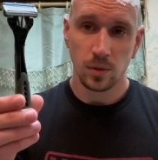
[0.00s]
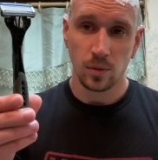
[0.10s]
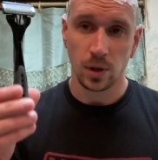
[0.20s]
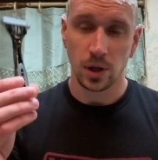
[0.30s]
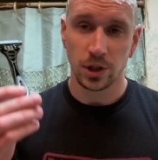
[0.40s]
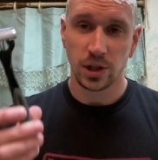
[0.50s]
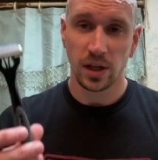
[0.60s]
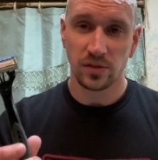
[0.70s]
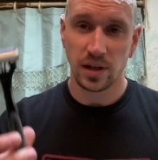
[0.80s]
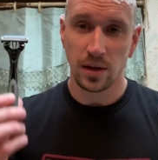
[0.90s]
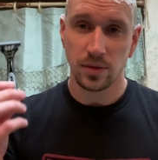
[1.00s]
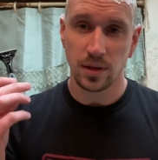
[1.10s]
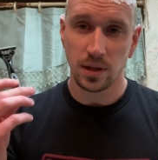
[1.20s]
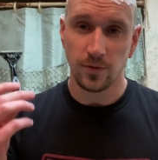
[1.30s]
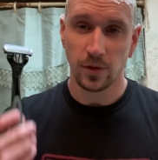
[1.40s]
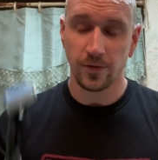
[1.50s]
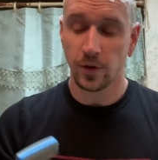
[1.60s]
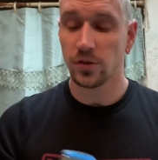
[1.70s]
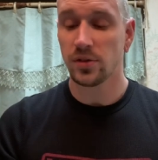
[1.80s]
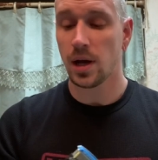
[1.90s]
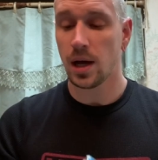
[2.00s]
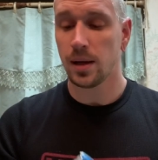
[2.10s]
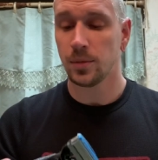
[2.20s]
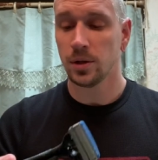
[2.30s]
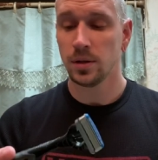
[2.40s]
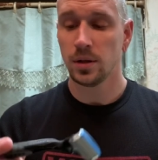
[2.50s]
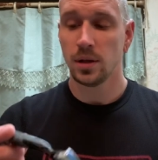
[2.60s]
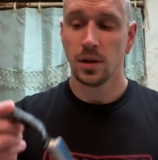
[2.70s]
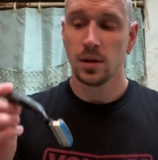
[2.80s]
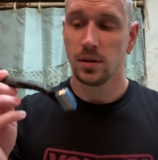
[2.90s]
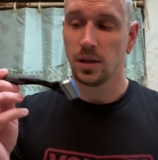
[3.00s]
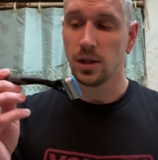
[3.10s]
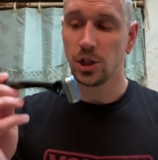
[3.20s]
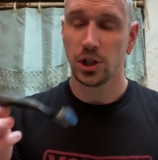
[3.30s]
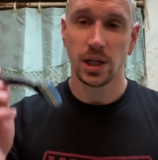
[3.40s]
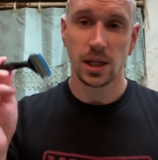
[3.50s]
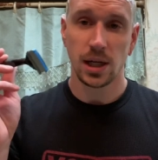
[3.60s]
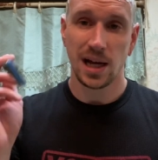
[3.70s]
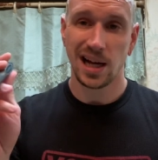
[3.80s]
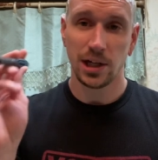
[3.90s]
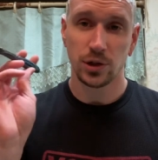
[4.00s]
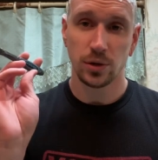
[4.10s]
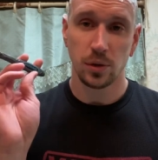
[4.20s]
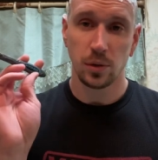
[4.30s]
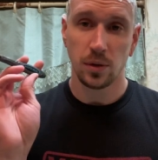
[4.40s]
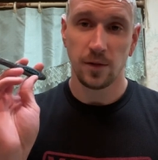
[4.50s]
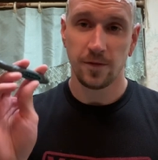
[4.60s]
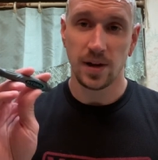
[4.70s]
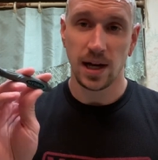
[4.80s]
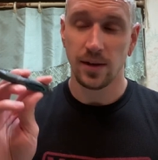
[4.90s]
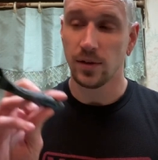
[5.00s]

We're going to test out the, for the first time, the Schick Hydro 5.